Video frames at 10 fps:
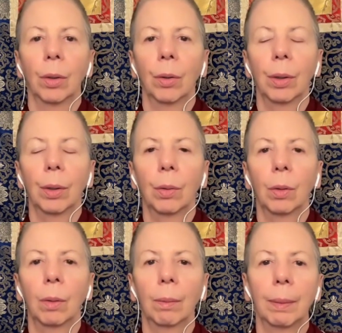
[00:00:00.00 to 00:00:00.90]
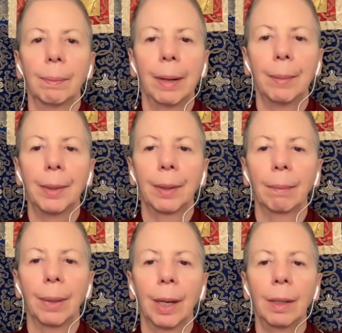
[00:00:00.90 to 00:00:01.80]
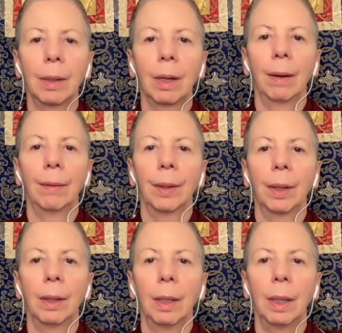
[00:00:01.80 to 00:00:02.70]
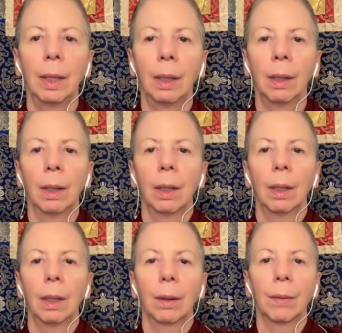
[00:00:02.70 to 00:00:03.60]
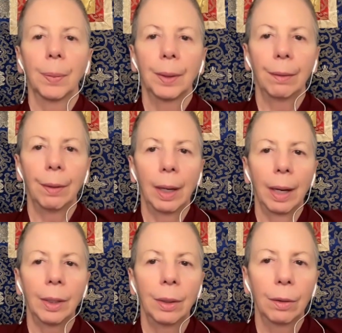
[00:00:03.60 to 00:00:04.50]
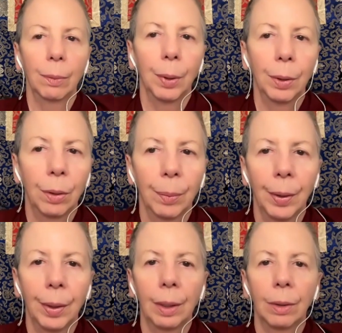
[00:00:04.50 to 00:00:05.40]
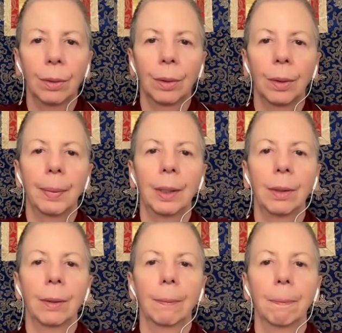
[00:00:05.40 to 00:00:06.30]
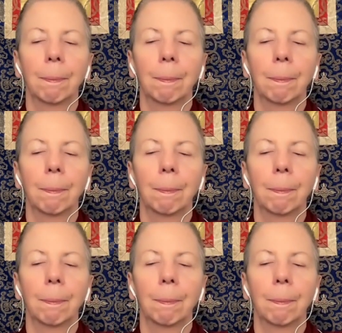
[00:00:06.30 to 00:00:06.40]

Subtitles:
or in all, maybe some past lives, and then think of specific actions of both your body and your speech.